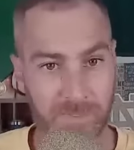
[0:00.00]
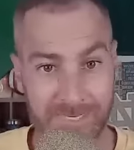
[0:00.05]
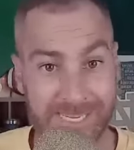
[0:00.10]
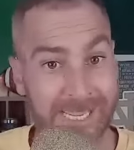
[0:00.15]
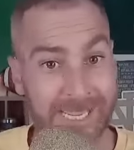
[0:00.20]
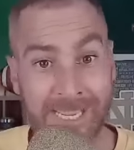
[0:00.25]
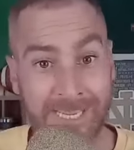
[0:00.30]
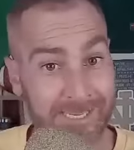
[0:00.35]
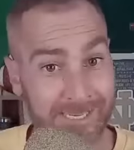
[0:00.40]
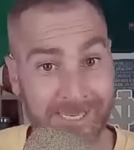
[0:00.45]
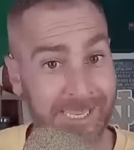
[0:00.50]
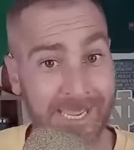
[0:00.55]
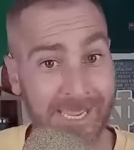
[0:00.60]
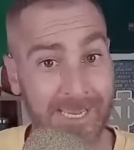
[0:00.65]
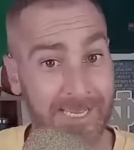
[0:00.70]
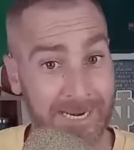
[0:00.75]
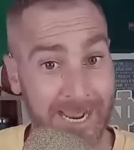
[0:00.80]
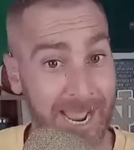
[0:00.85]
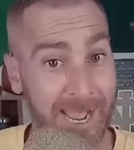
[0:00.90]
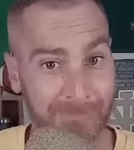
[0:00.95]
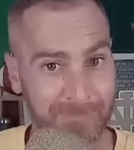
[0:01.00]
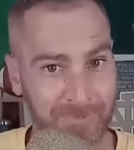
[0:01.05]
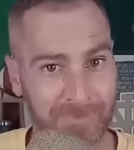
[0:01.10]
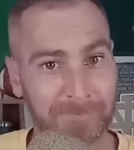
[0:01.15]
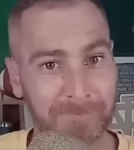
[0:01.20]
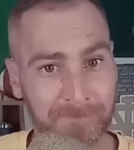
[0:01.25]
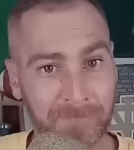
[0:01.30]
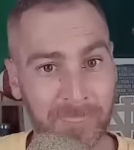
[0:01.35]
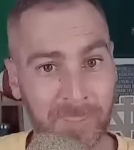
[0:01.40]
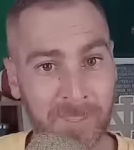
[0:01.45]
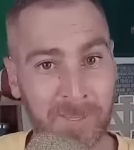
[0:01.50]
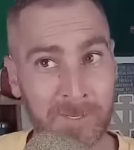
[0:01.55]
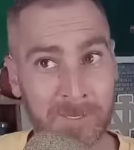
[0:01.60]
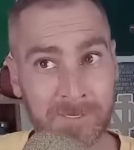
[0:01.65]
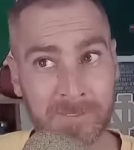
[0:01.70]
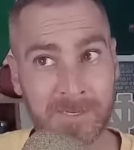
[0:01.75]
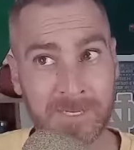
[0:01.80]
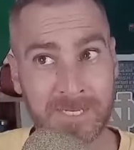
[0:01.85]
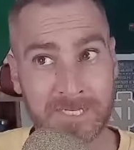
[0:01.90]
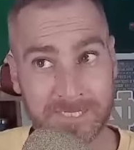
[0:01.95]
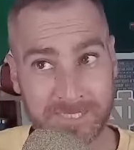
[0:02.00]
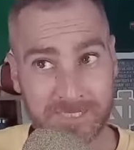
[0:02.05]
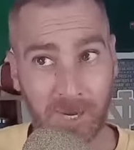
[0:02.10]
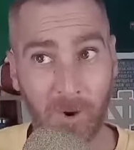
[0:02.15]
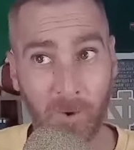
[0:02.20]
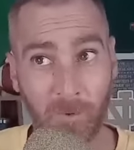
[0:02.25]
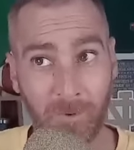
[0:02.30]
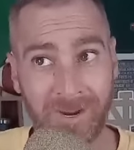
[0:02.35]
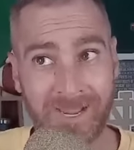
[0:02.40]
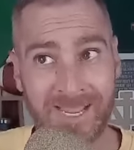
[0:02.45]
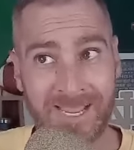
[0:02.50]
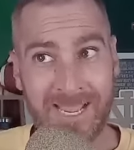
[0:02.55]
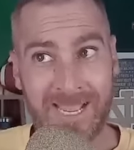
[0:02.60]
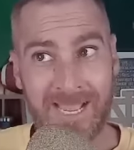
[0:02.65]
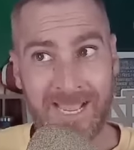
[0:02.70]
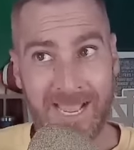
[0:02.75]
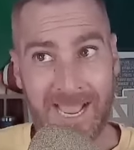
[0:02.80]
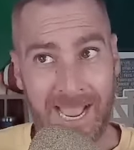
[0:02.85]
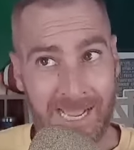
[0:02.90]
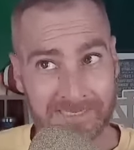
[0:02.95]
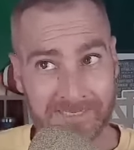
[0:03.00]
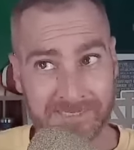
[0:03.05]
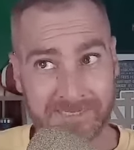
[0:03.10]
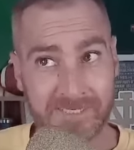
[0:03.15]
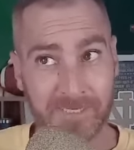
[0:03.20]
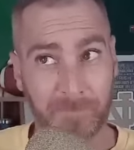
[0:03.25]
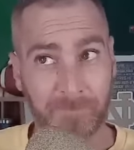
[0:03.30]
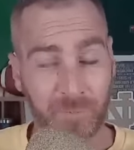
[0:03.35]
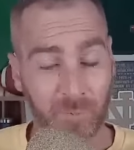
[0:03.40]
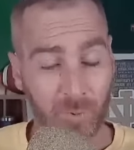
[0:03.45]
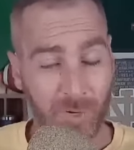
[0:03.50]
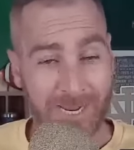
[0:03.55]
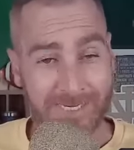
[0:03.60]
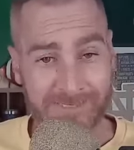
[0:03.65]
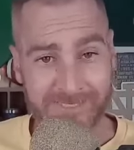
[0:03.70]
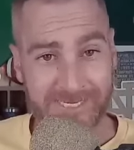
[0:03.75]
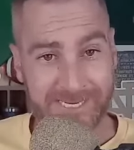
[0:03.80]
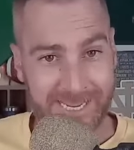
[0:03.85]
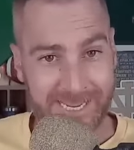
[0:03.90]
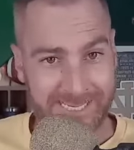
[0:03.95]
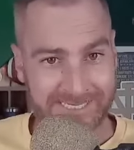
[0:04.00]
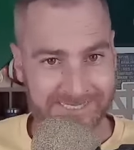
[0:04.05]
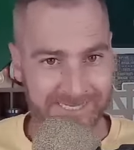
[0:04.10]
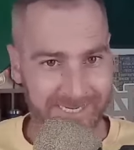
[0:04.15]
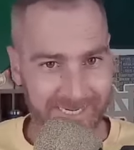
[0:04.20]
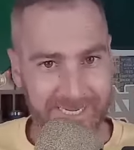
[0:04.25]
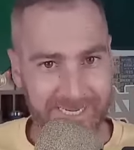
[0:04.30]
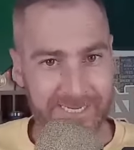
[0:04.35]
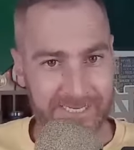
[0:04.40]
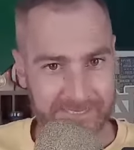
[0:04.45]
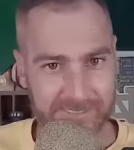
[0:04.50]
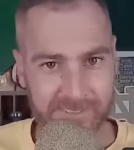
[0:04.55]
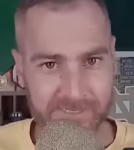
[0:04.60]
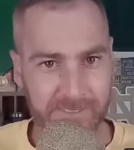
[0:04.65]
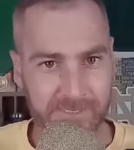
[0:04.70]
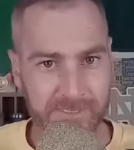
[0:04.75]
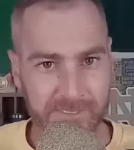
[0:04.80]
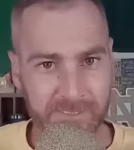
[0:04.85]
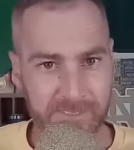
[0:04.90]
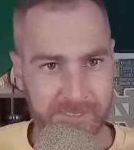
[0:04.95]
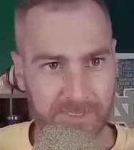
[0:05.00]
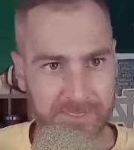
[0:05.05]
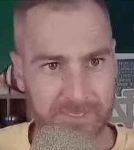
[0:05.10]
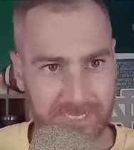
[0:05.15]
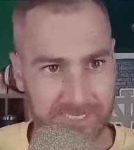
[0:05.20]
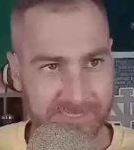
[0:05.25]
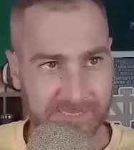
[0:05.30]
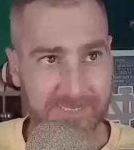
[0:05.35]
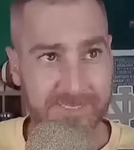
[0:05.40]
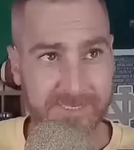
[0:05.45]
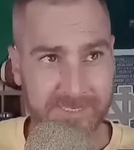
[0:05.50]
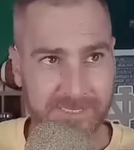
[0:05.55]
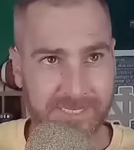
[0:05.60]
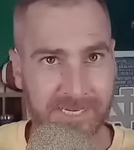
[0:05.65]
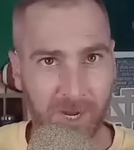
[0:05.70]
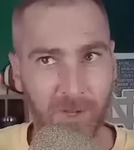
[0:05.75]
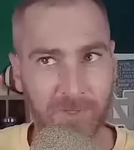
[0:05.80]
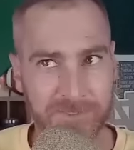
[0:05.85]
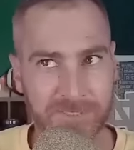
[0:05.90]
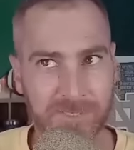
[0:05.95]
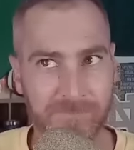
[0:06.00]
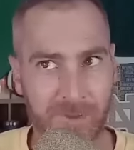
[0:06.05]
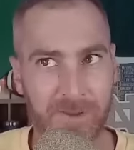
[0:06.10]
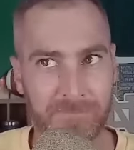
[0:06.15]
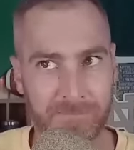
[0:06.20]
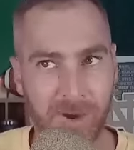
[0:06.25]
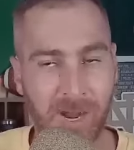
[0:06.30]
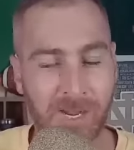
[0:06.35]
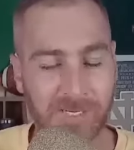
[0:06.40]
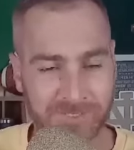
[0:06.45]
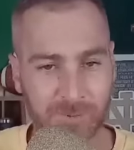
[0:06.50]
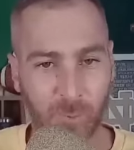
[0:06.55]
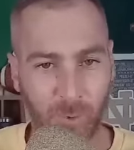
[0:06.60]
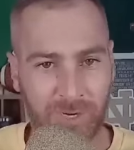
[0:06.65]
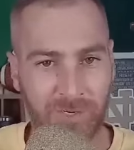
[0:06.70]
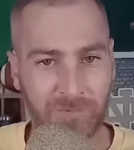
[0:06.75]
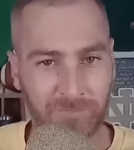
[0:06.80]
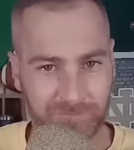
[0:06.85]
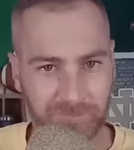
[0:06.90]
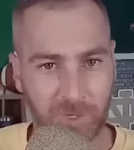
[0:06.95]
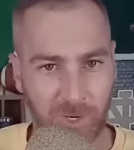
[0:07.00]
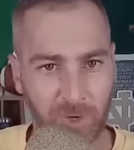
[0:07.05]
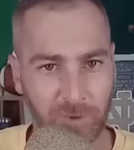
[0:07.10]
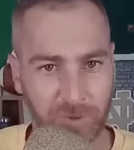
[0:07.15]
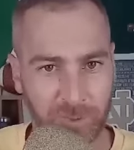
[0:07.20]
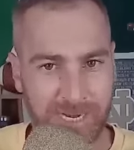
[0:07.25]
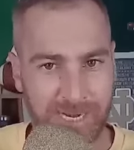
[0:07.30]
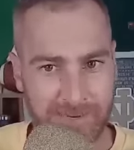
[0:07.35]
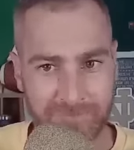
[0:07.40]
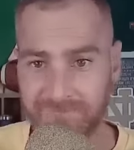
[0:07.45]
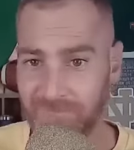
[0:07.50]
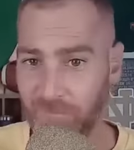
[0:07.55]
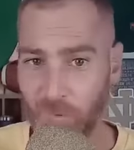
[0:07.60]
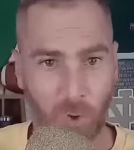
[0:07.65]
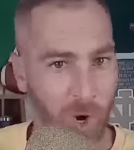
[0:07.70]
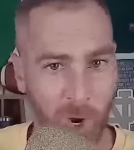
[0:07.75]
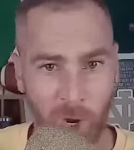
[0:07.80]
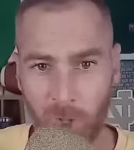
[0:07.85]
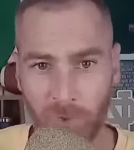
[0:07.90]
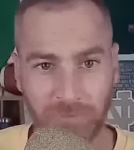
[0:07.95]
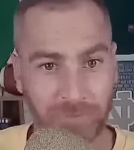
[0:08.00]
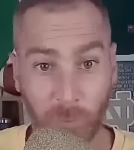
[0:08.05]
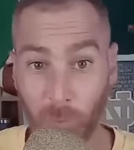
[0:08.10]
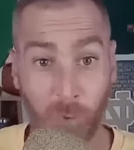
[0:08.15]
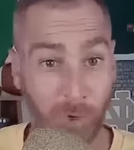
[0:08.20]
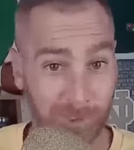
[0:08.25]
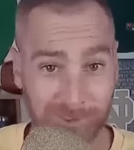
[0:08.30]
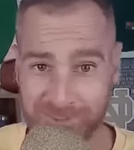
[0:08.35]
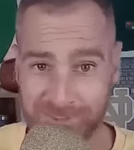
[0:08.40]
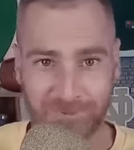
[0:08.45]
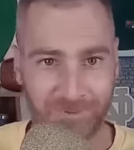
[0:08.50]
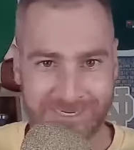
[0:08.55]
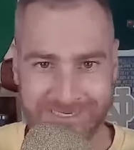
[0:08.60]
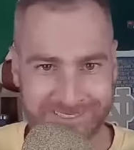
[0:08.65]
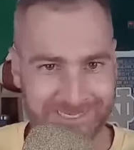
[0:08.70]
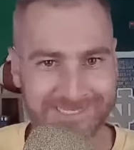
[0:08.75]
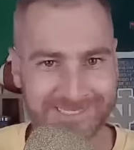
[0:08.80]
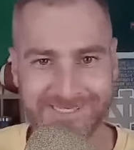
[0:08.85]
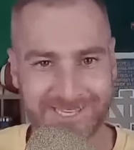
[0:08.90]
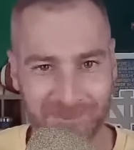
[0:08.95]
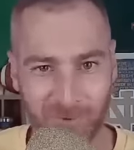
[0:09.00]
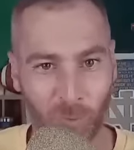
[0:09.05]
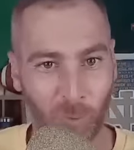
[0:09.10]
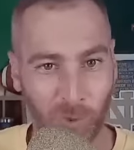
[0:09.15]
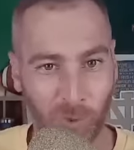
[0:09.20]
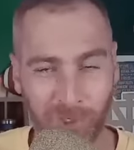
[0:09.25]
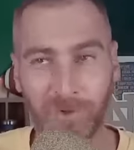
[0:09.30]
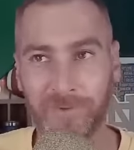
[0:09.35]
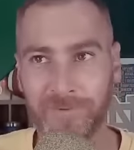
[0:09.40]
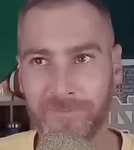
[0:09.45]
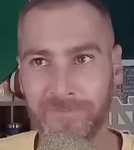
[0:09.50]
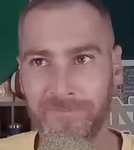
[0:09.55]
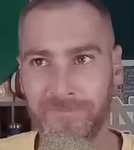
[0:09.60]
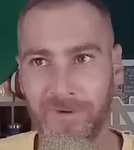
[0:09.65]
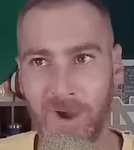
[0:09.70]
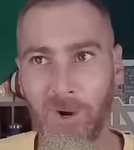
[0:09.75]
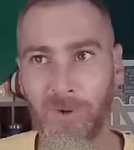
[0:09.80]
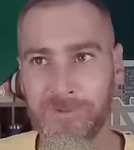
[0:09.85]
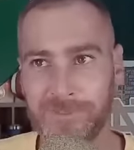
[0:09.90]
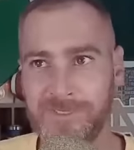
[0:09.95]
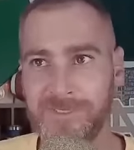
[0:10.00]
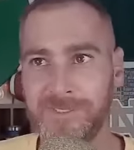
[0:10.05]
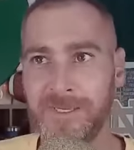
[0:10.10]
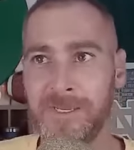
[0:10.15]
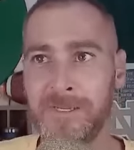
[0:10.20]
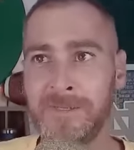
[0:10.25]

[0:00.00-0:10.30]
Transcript: it can't happen. So as depressing as it is, this is the ultimate must win for Notre Dame for all the worst reasons in the world, folks.